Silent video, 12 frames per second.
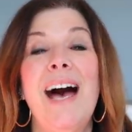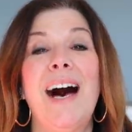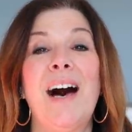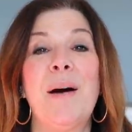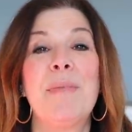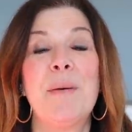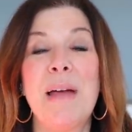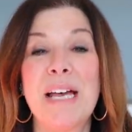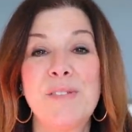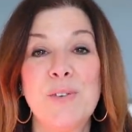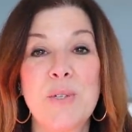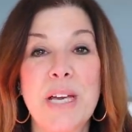The
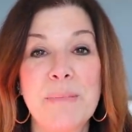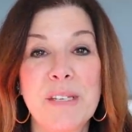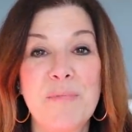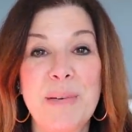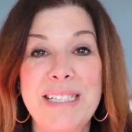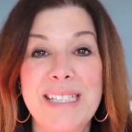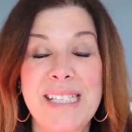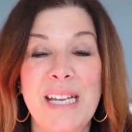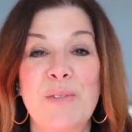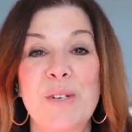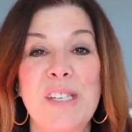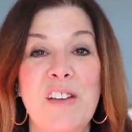past few times I've been to Savers,